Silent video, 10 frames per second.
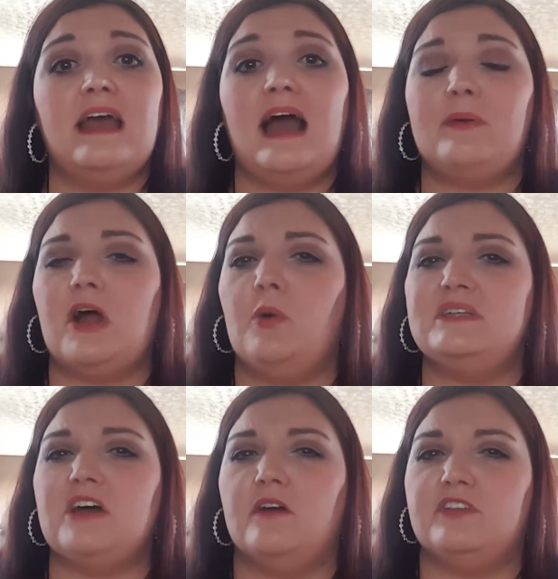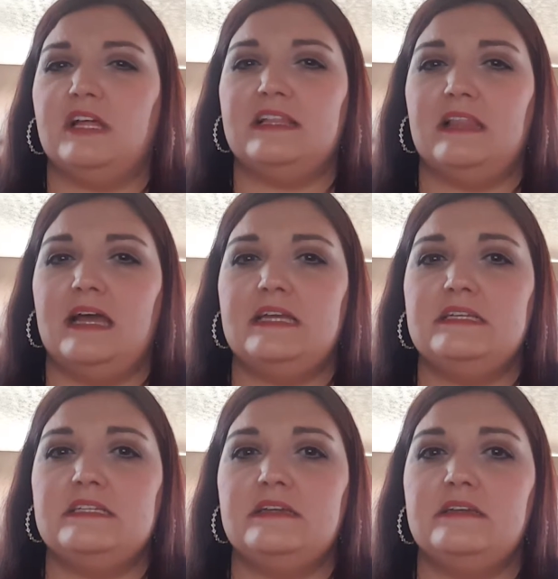I would always ovulate
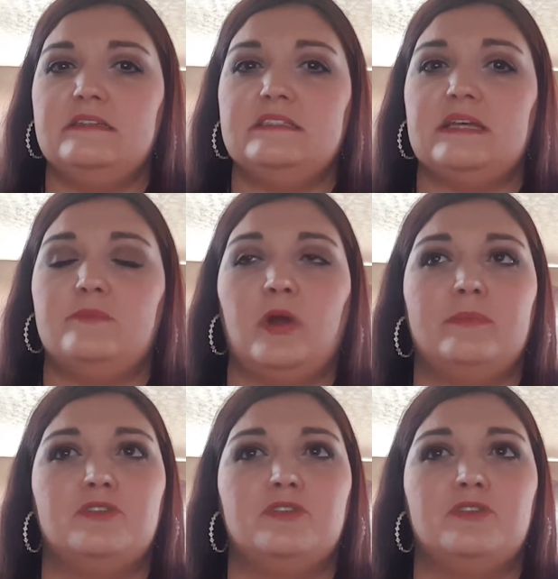late, somewhere